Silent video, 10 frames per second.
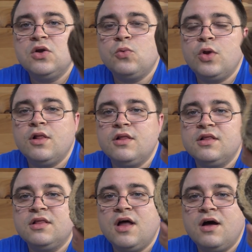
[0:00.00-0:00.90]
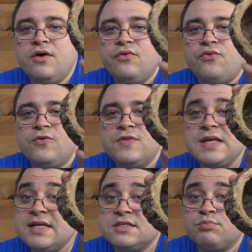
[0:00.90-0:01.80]
will love
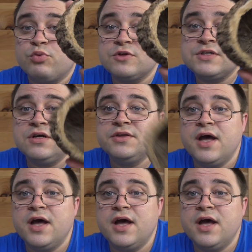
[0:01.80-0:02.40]
these Brazil